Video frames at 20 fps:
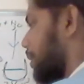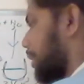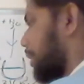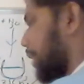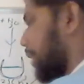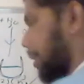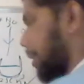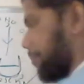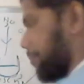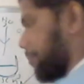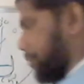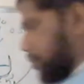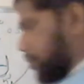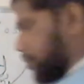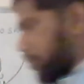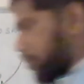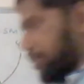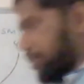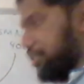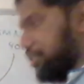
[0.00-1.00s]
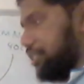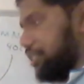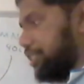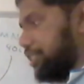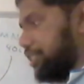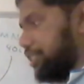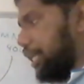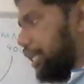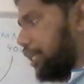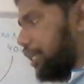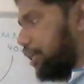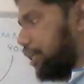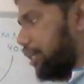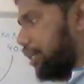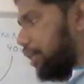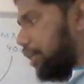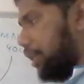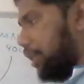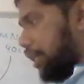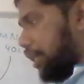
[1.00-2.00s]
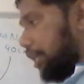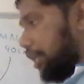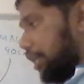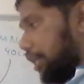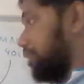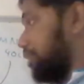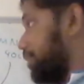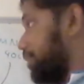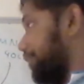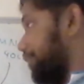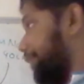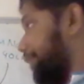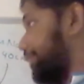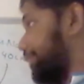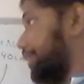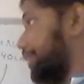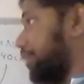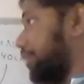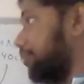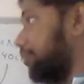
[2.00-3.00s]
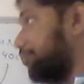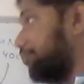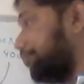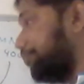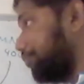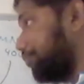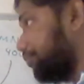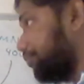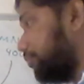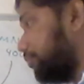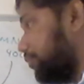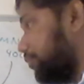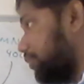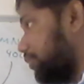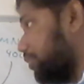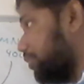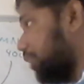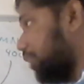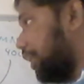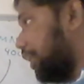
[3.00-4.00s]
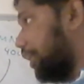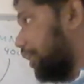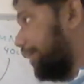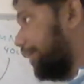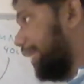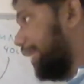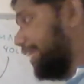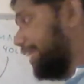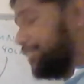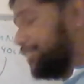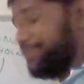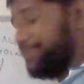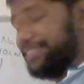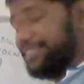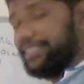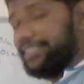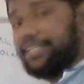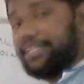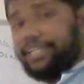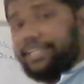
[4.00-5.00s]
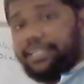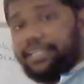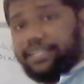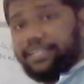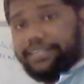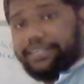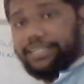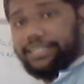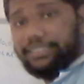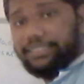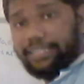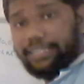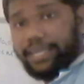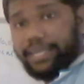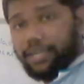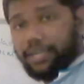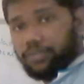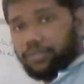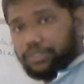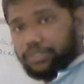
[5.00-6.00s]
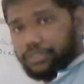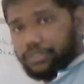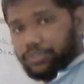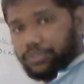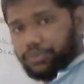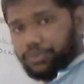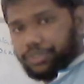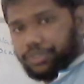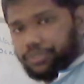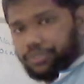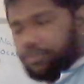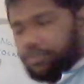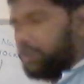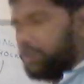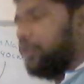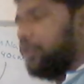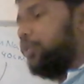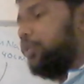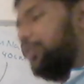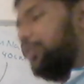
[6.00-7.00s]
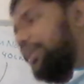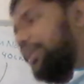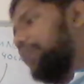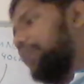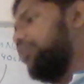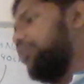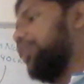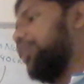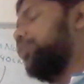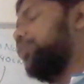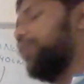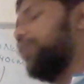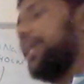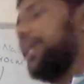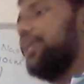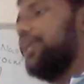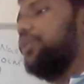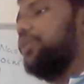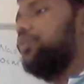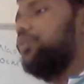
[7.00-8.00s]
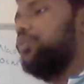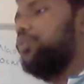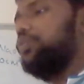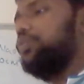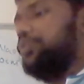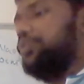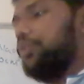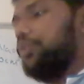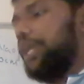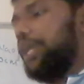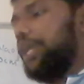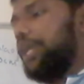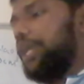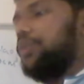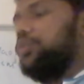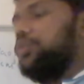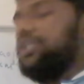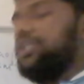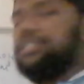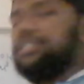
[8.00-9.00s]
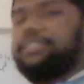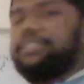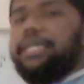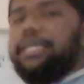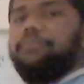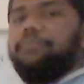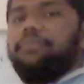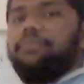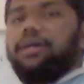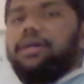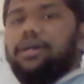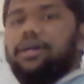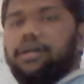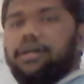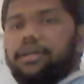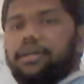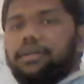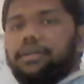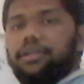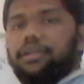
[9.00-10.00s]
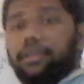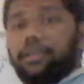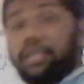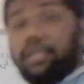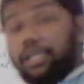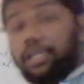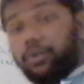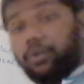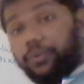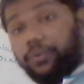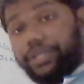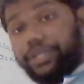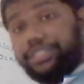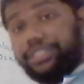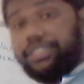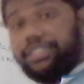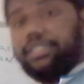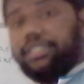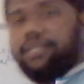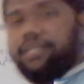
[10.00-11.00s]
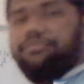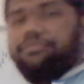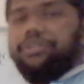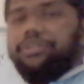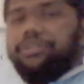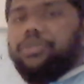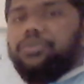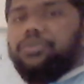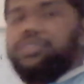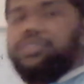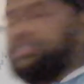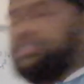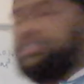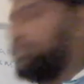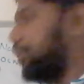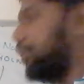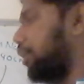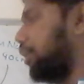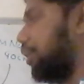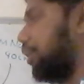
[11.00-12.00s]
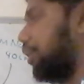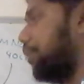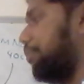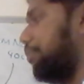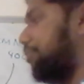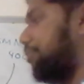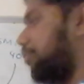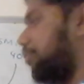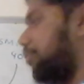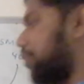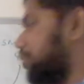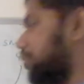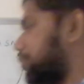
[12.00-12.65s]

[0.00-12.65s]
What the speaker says: Yeah, so this is the concentration that is present in the Z aqueous solution. Then what you can do the same equation that we used before.